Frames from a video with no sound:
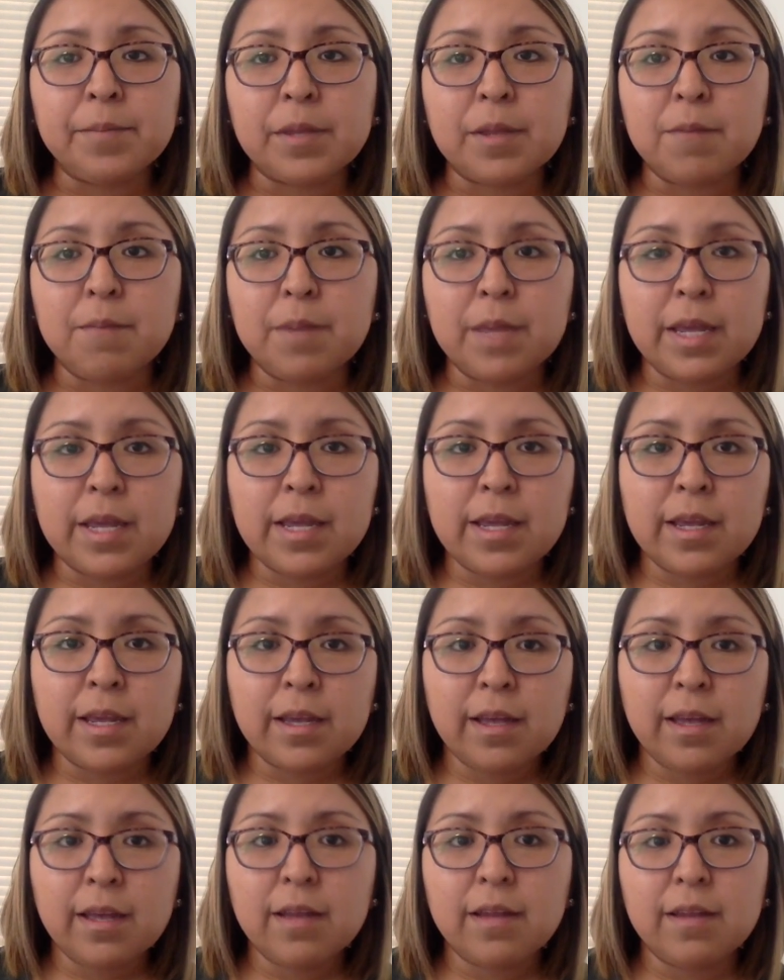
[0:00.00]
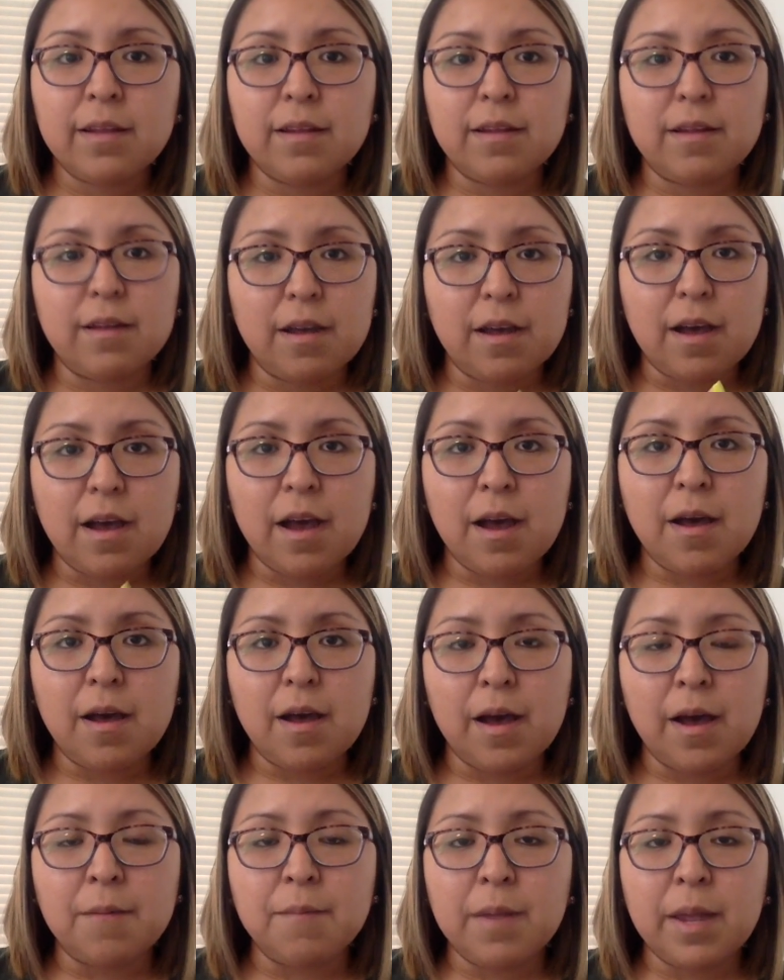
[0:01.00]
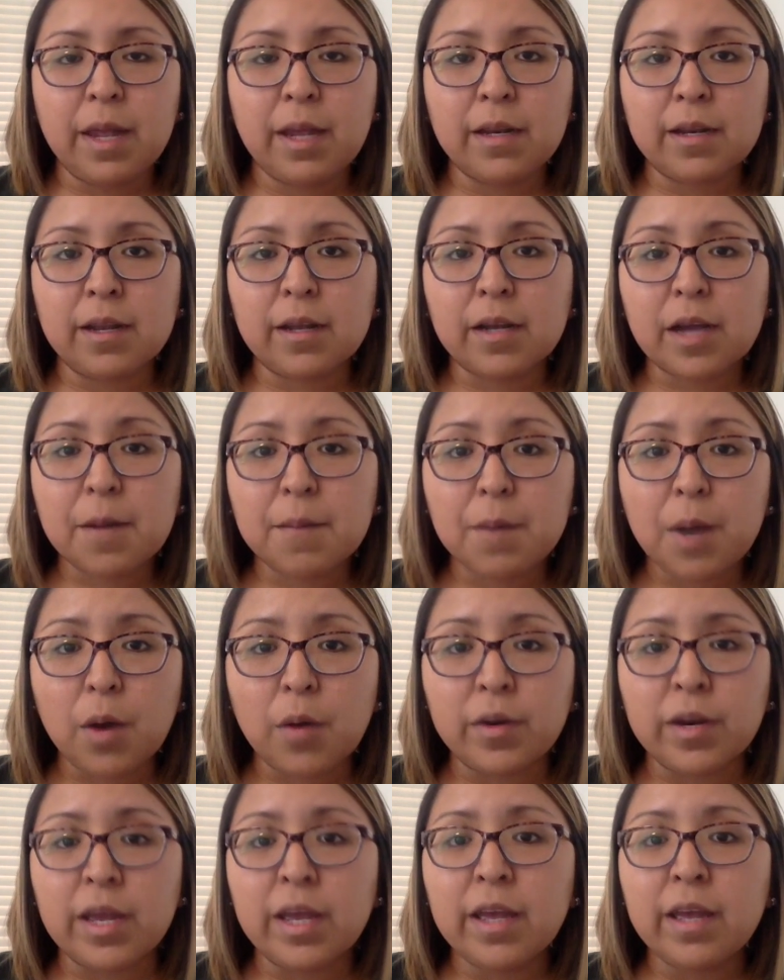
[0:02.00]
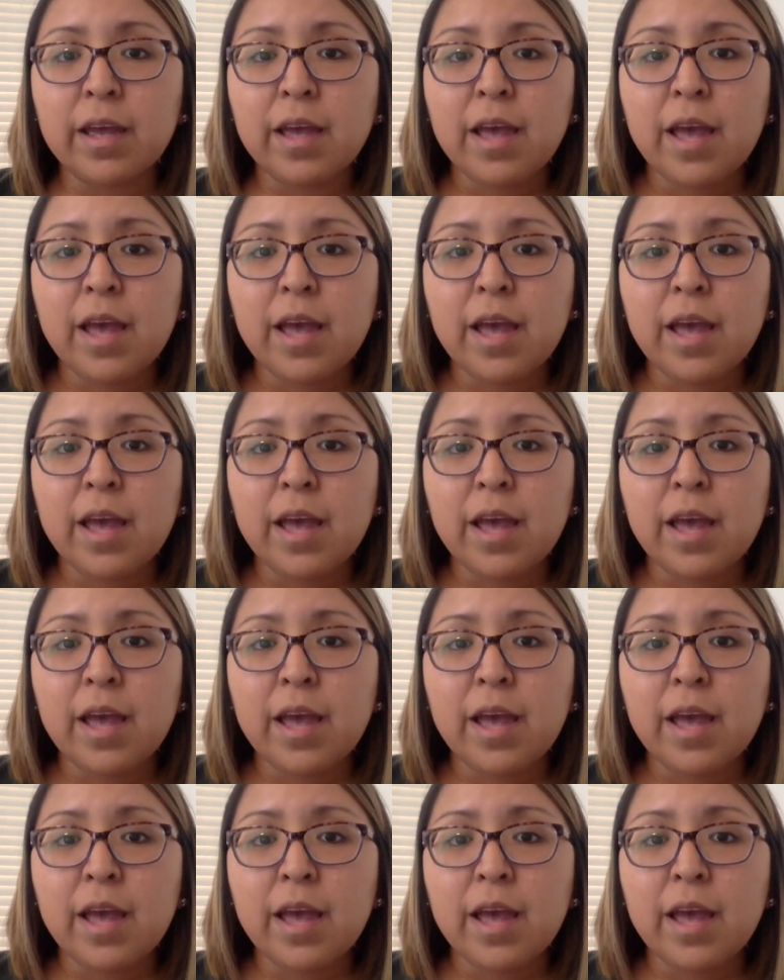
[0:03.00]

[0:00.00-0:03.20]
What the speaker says: being a main component,